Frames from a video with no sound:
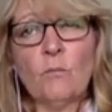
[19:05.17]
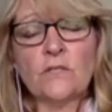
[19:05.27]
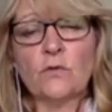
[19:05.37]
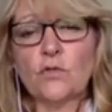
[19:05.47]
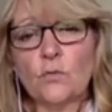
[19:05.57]
We're
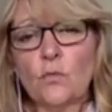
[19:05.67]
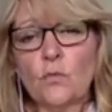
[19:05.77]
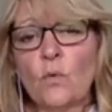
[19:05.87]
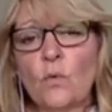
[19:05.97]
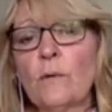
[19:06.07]
just not sure
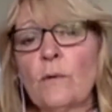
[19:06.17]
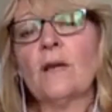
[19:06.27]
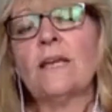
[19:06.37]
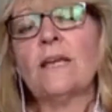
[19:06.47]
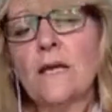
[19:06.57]
where we'll
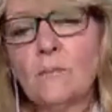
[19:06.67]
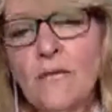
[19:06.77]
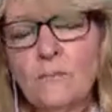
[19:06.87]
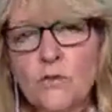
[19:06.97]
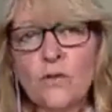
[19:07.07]
end up
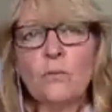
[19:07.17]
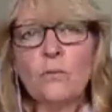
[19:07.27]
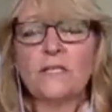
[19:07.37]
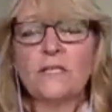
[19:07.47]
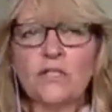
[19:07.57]
yet. But
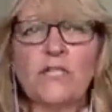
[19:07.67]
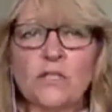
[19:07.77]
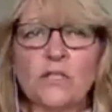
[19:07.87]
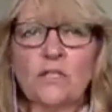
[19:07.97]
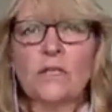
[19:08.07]
Trudy went this
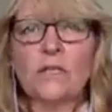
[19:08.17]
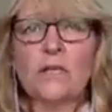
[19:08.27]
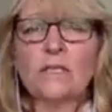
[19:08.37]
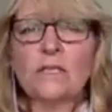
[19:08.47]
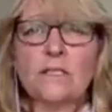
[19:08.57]
year to
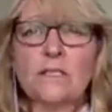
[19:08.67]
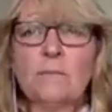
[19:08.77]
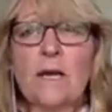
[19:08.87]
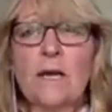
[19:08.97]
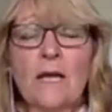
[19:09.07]

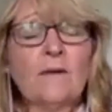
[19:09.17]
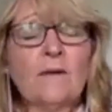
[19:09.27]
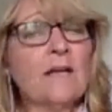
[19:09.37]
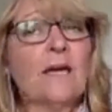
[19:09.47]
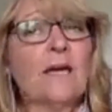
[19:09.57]

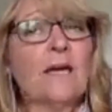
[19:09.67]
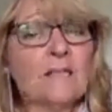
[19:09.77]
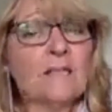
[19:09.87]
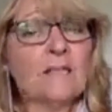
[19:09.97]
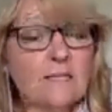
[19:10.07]
Smarter
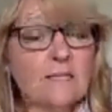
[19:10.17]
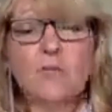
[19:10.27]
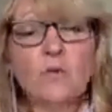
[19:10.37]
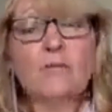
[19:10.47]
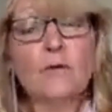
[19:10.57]
Artists
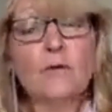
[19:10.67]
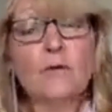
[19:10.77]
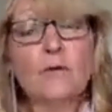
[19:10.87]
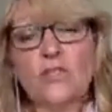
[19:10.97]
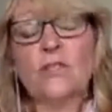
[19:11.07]
and enjoyed it
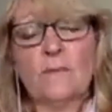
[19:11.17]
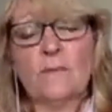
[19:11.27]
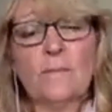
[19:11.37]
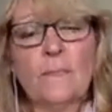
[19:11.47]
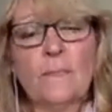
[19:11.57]
very
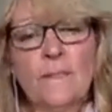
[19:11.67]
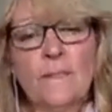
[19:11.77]
much.